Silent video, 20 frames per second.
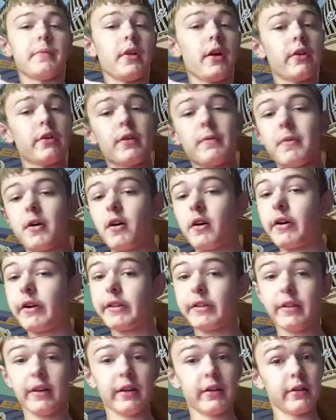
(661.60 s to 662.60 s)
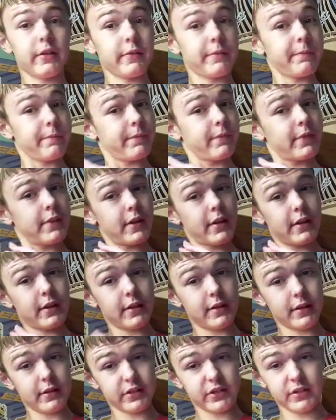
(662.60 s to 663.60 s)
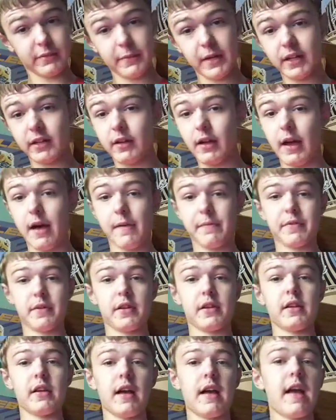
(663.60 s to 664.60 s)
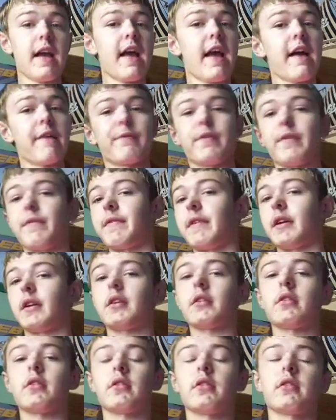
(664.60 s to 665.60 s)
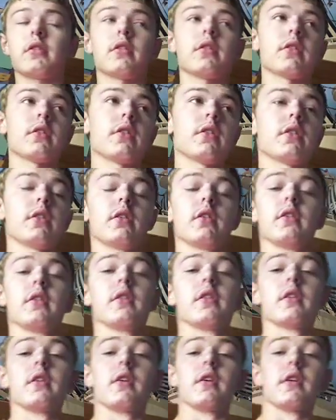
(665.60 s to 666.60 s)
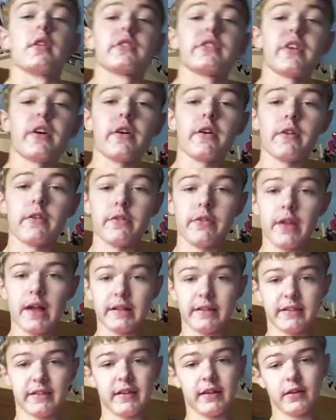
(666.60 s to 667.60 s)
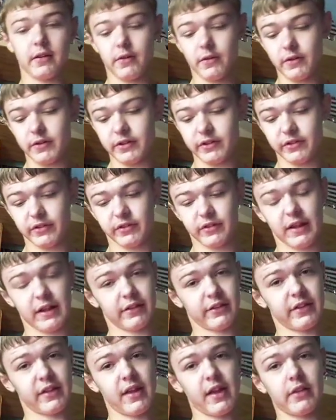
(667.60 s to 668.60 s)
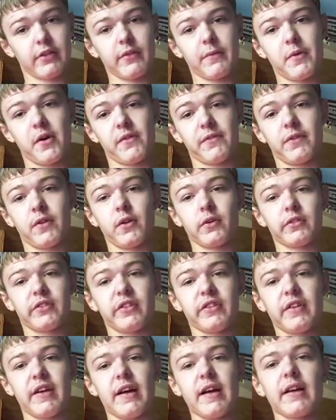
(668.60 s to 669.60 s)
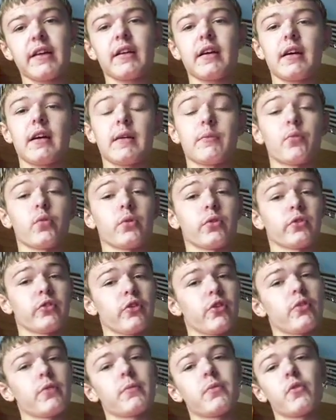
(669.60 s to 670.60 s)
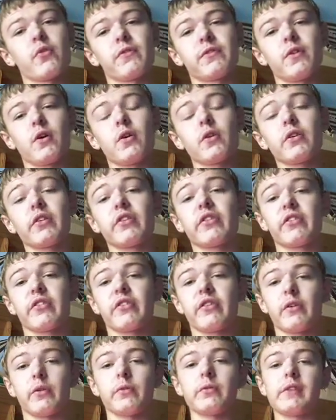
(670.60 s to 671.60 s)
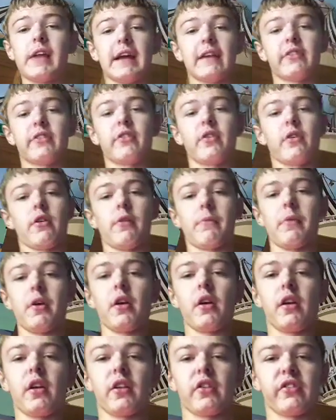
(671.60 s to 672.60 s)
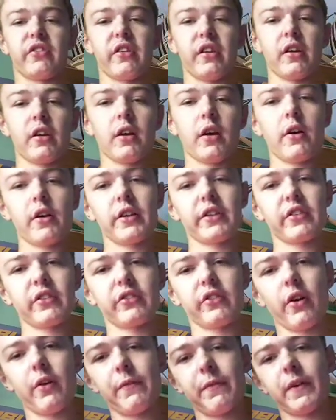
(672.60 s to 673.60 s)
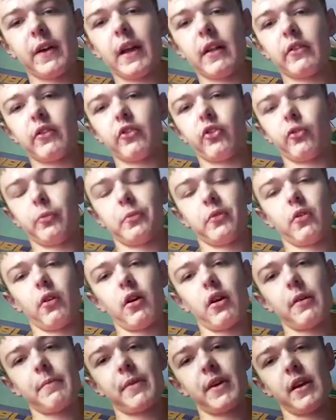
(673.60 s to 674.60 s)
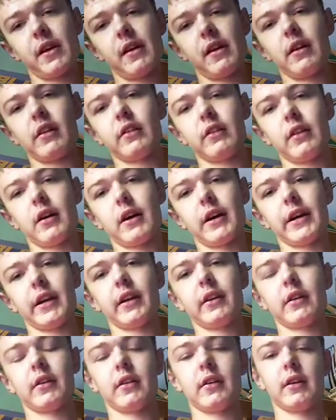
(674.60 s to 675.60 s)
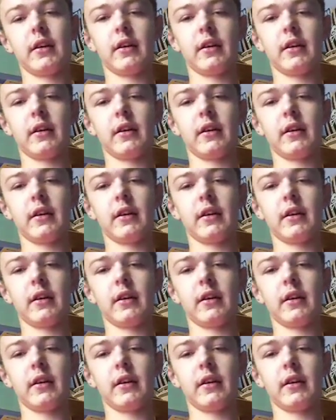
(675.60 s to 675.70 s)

blow your mind. They're gonna actually make you happy. Everything. So that's it, guys. That's the end of my vlog today, and we'll do more vlogs till next time. See you guys, and don't forget to subscribe, hit like,